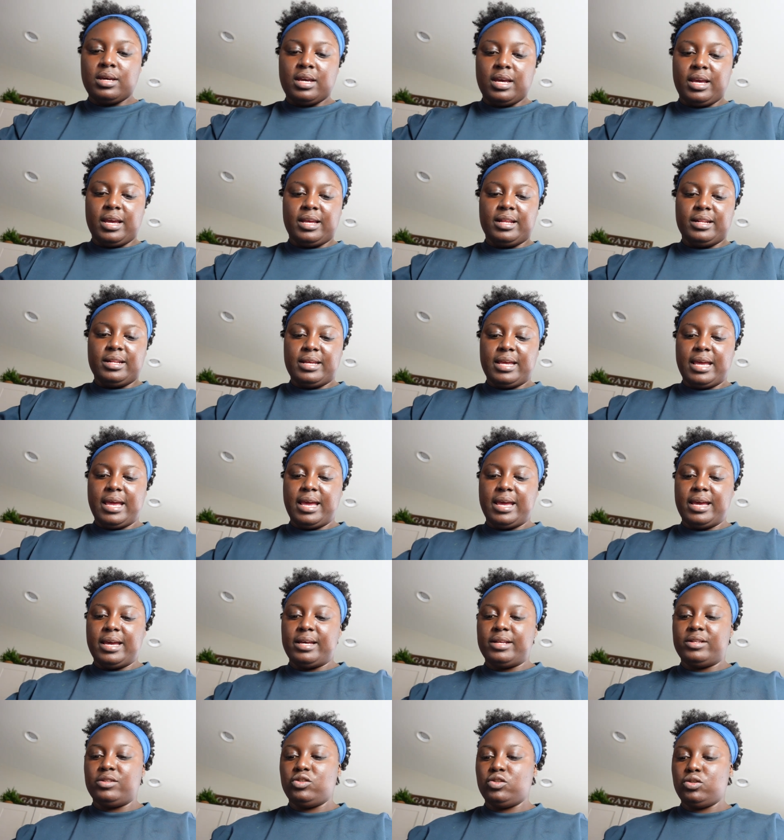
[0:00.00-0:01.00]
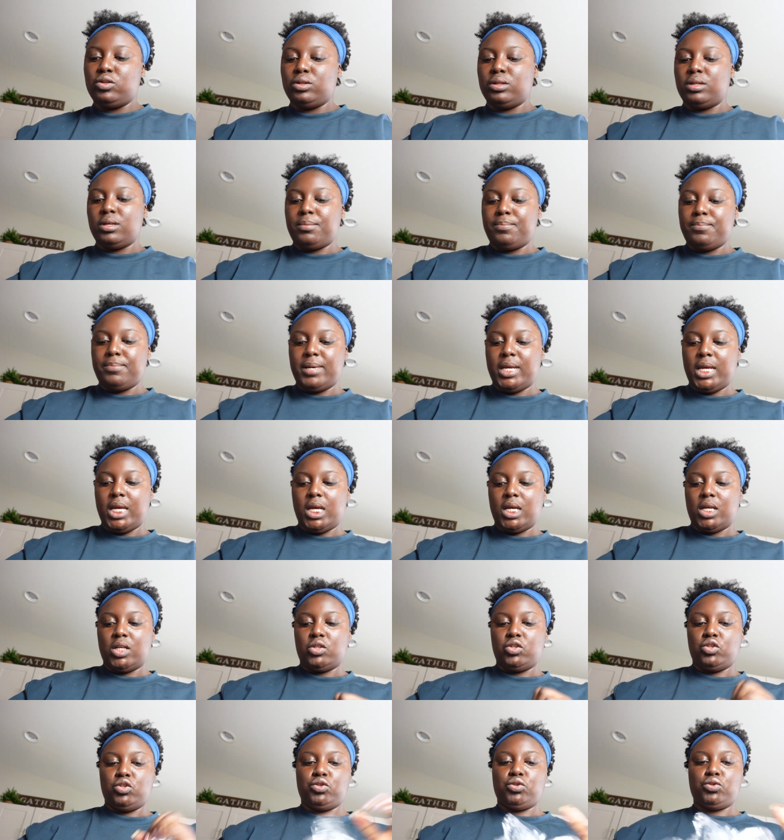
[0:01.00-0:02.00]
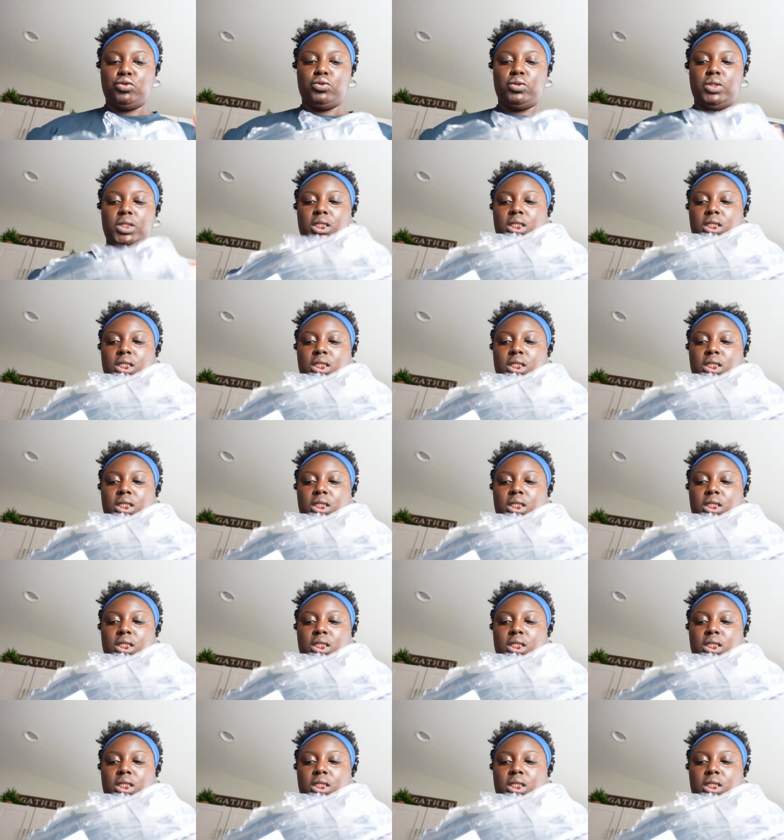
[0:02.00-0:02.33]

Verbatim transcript: and add to the pantry.